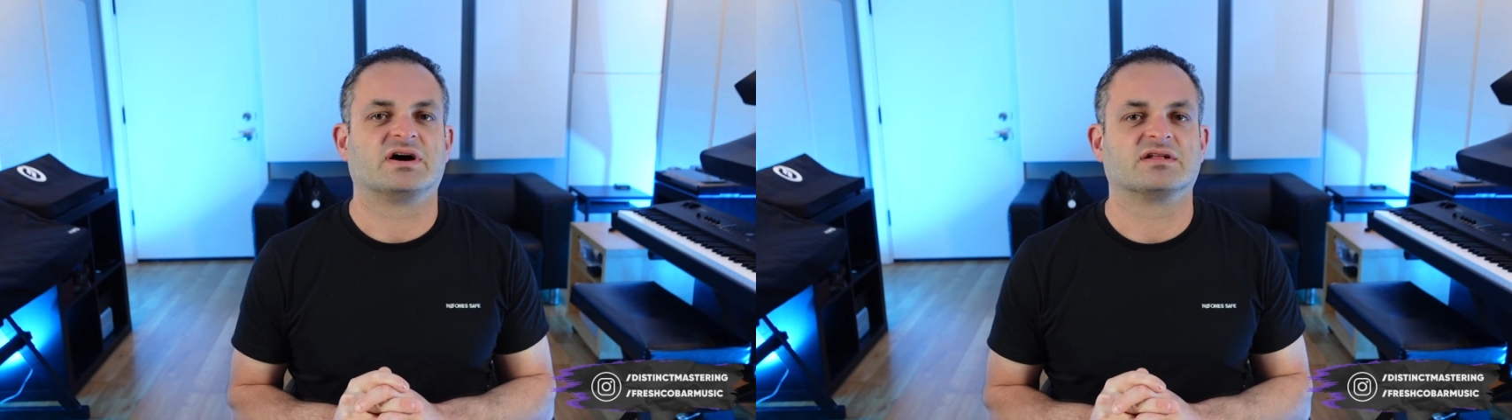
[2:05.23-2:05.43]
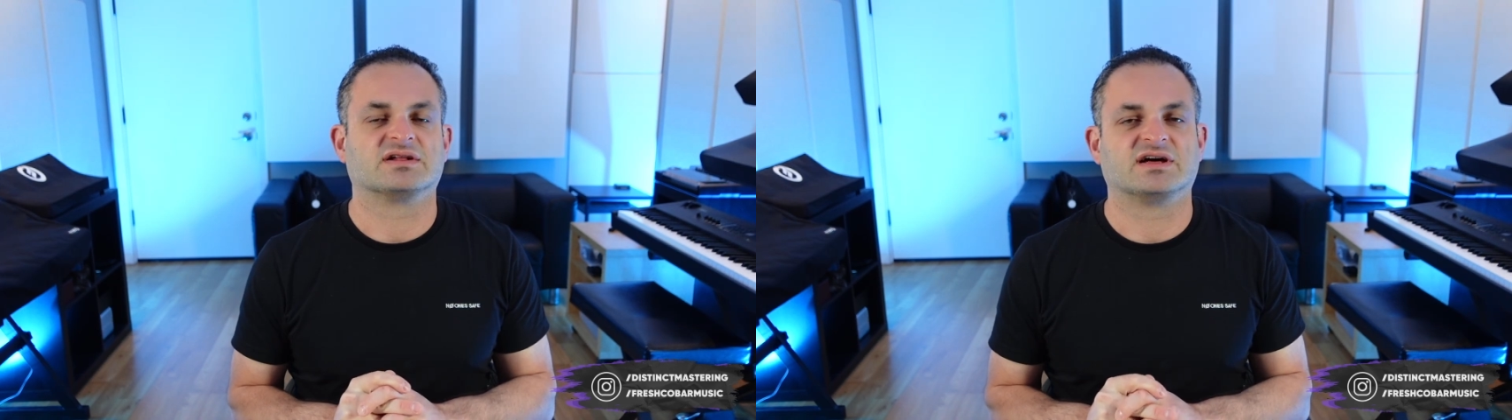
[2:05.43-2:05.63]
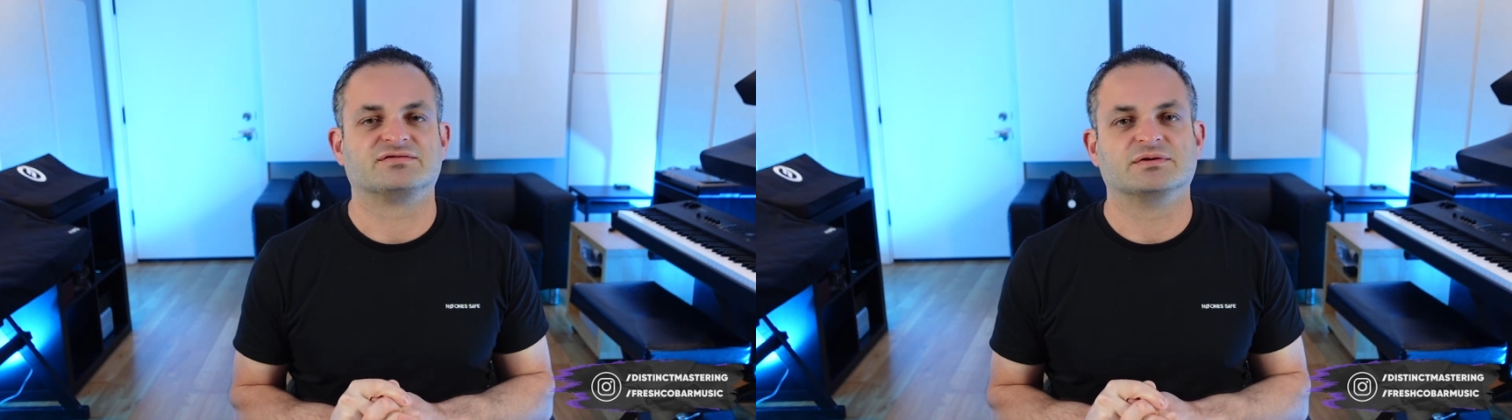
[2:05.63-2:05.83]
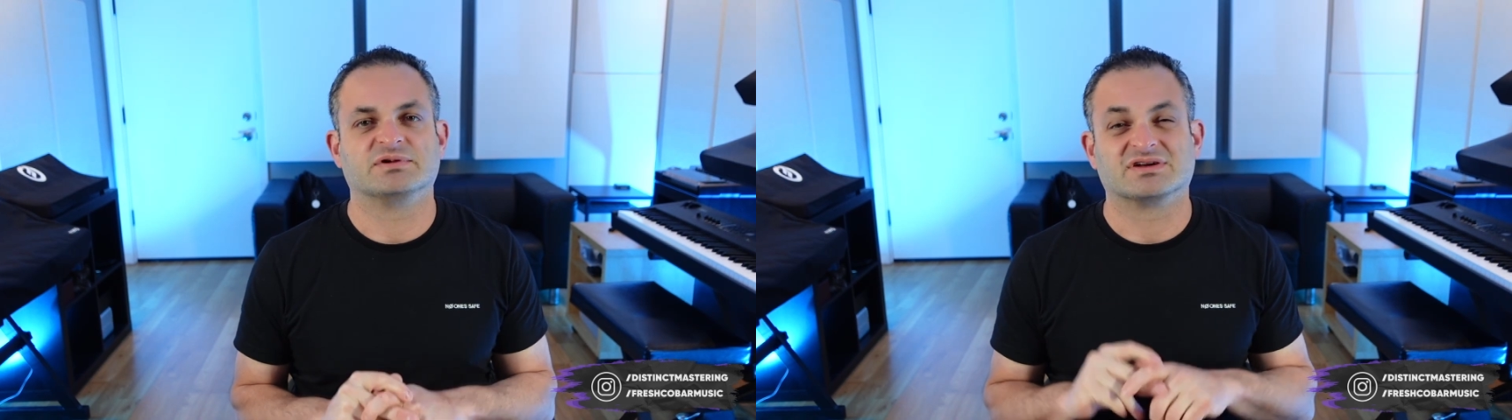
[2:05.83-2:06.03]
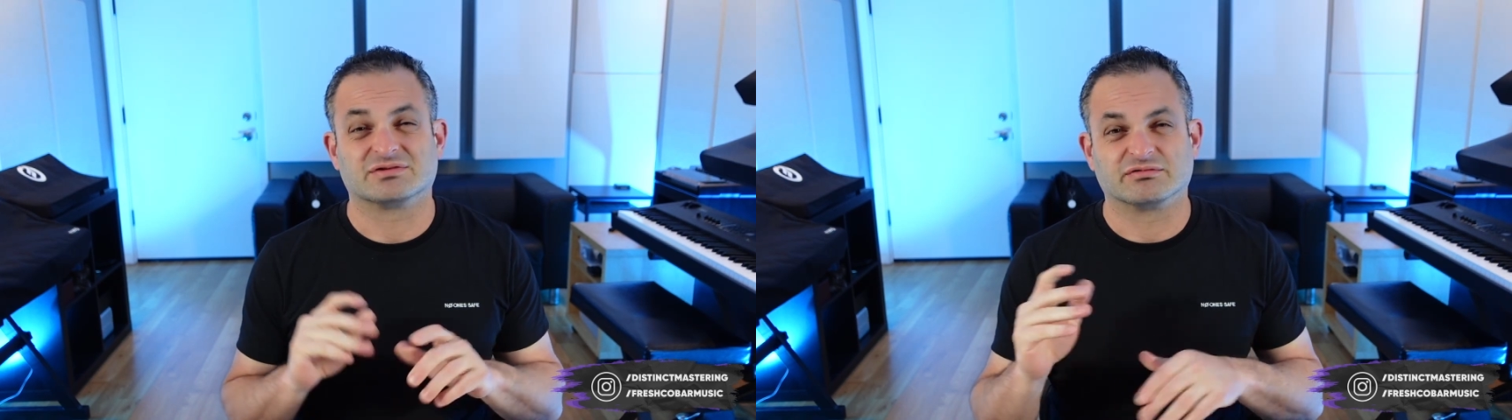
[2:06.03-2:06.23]
in the last few
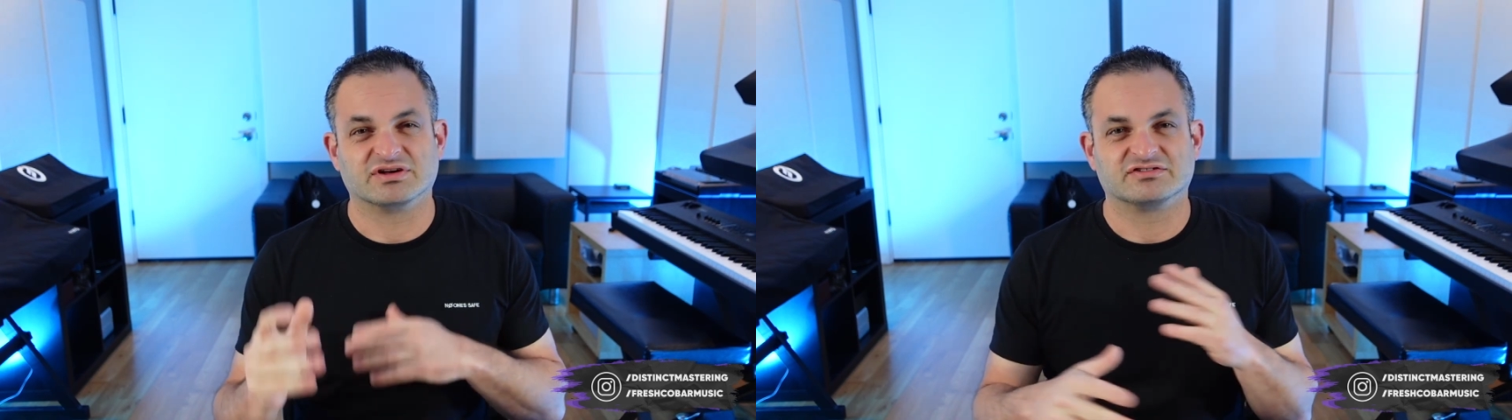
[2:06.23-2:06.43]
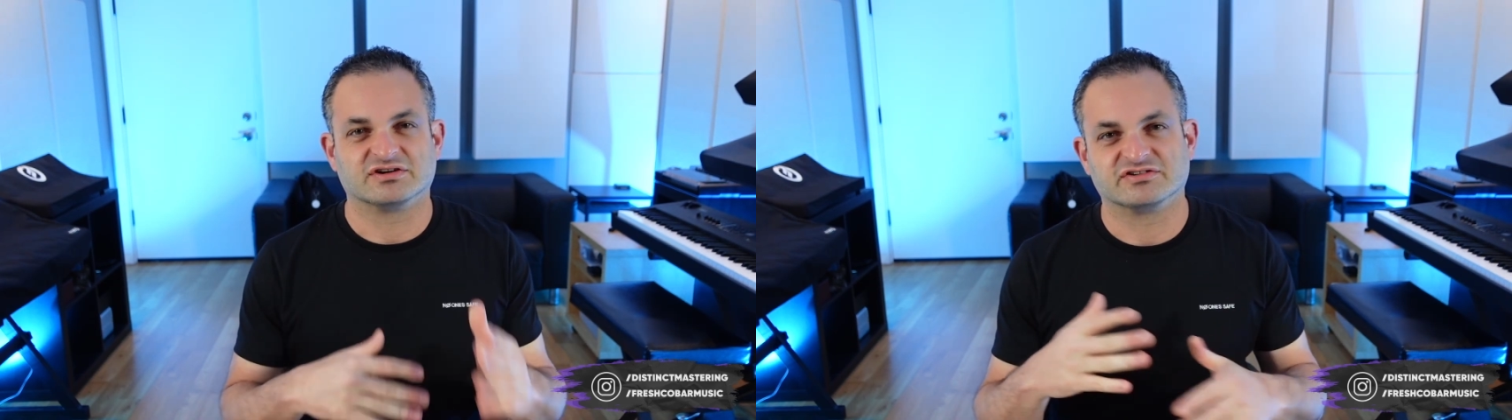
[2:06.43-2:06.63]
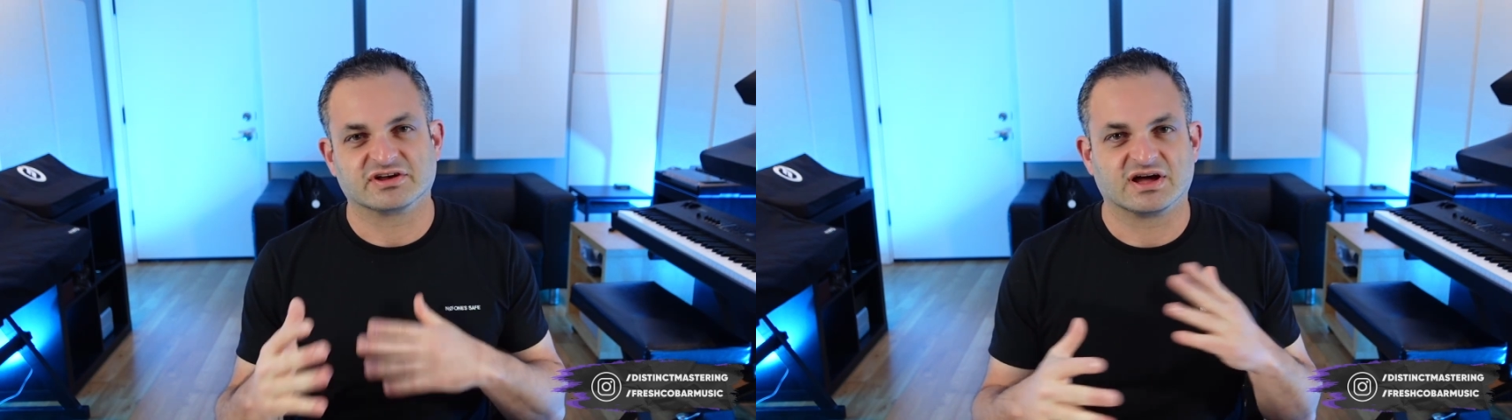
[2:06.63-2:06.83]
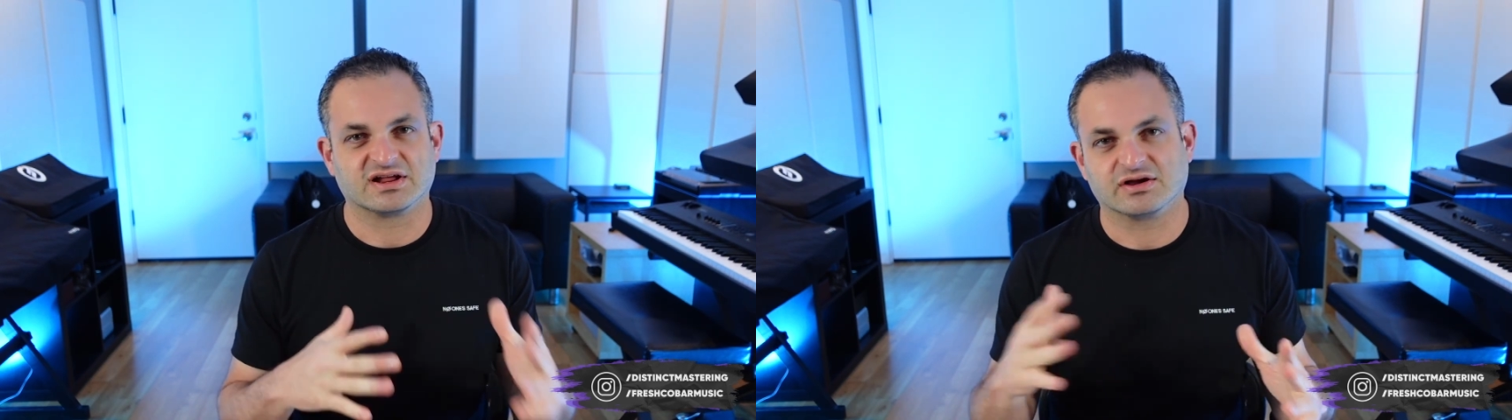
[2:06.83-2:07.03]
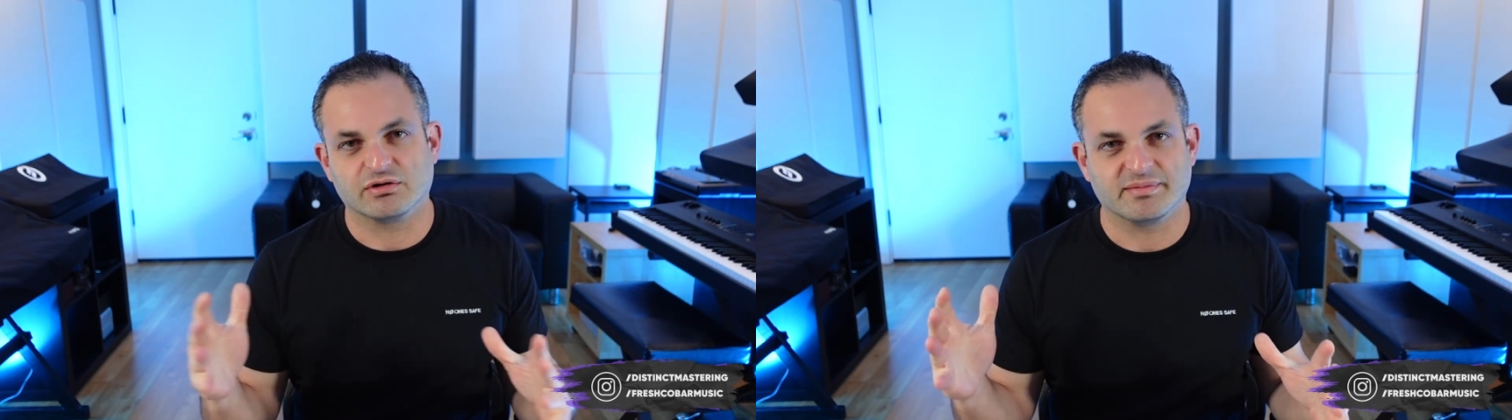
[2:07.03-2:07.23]
weeks while researching how to
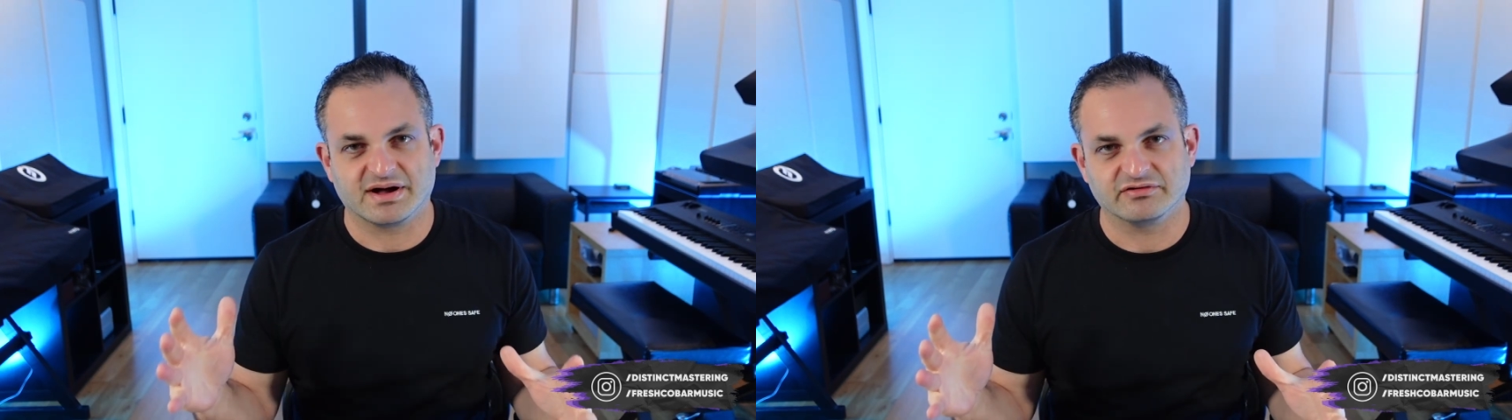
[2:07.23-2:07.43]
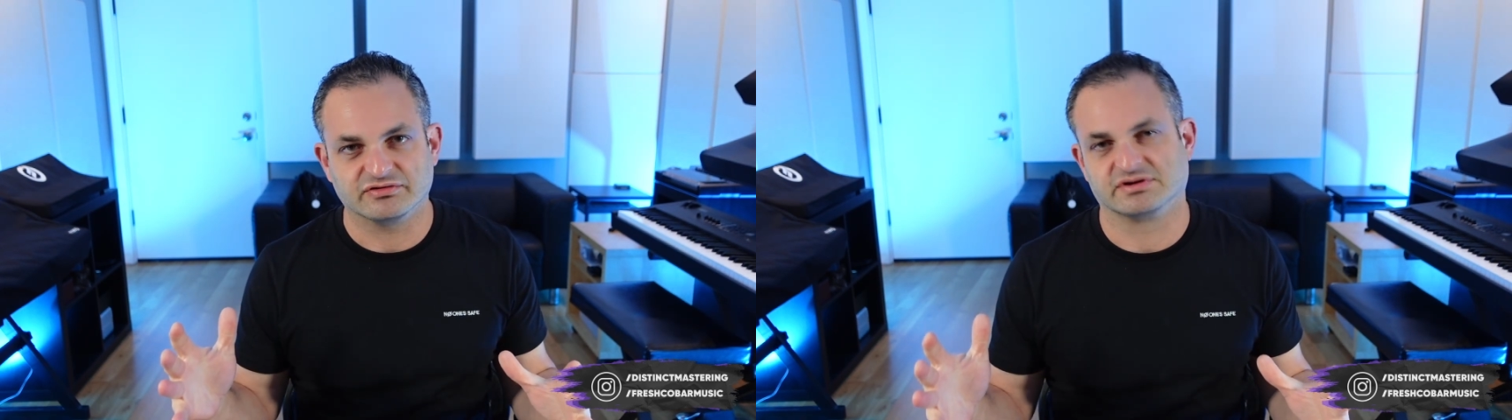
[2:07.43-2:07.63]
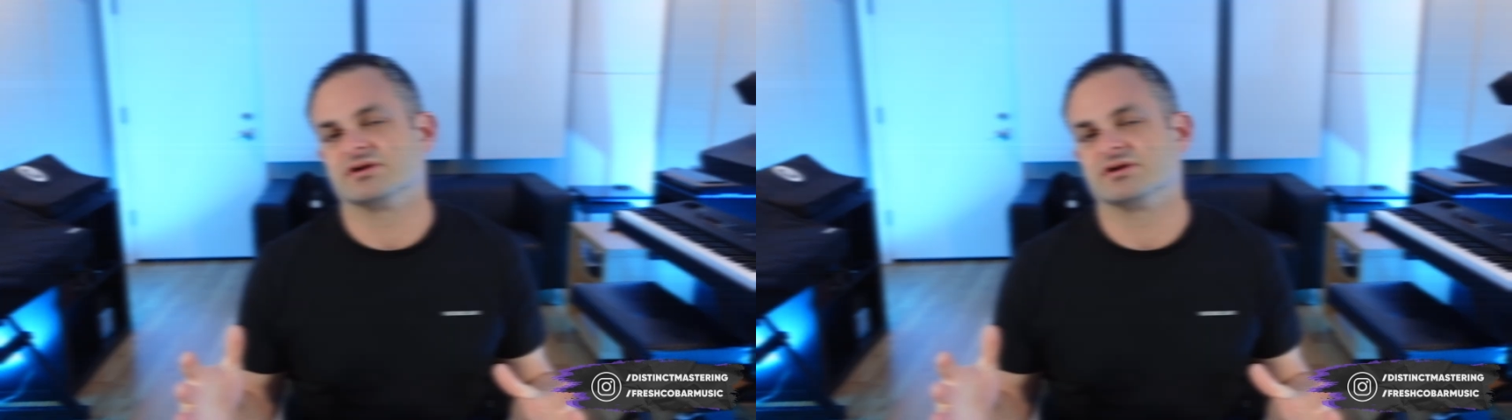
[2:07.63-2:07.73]
go about doing all